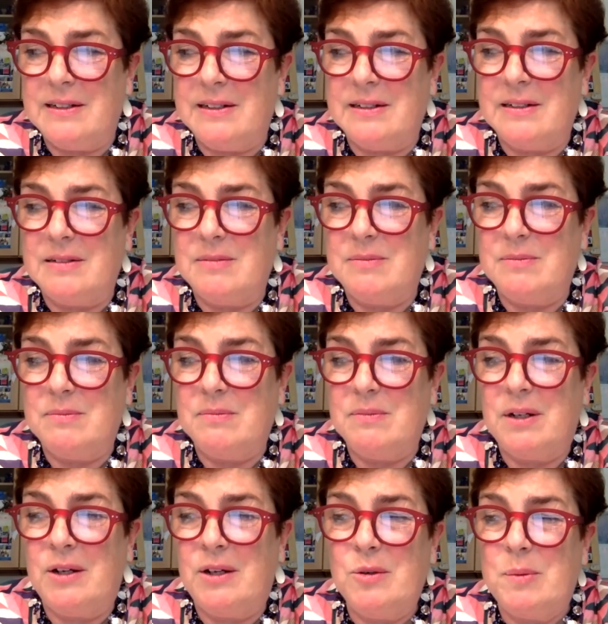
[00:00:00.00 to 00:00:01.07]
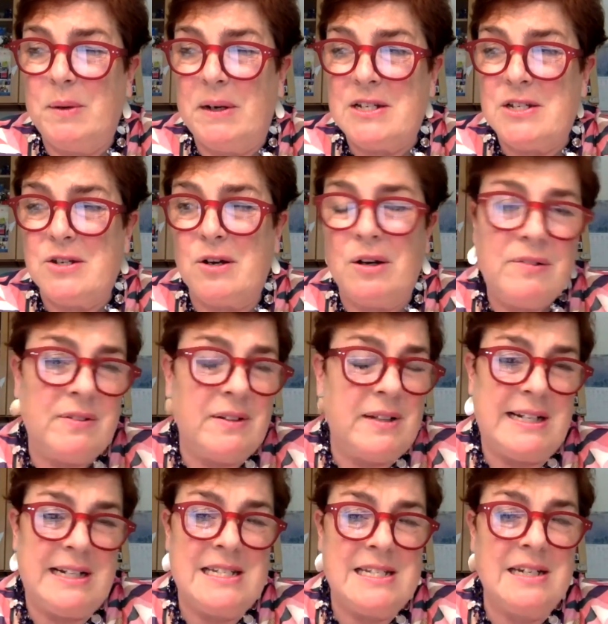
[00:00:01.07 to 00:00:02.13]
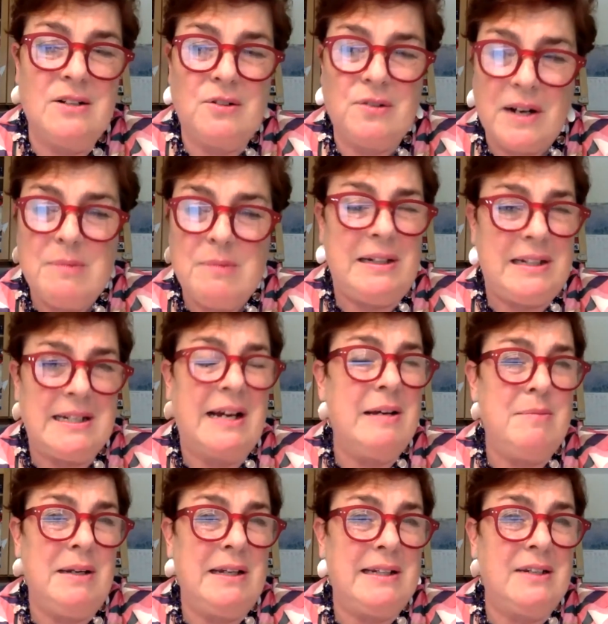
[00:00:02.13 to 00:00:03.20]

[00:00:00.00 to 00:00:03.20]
Kubrick's oeuvre, that it's incredibly timely,